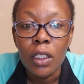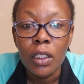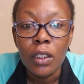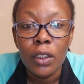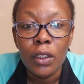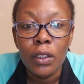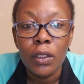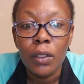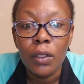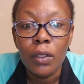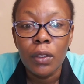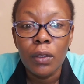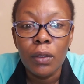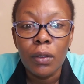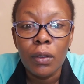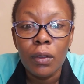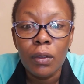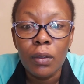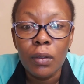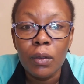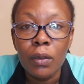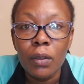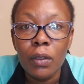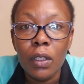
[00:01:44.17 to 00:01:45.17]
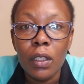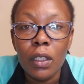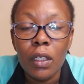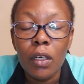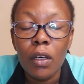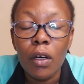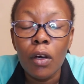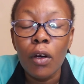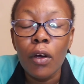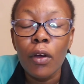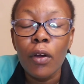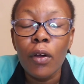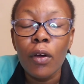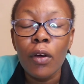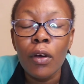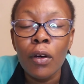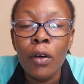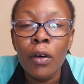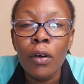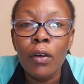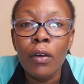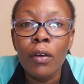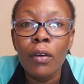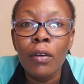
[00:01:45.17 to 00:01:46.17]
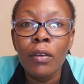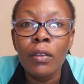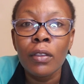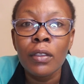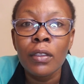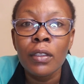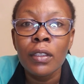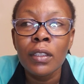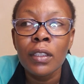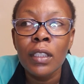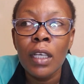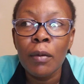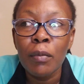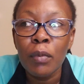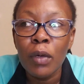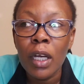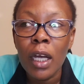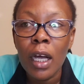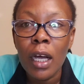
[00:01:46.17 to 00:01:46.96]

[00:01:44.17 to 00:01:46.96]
So, or some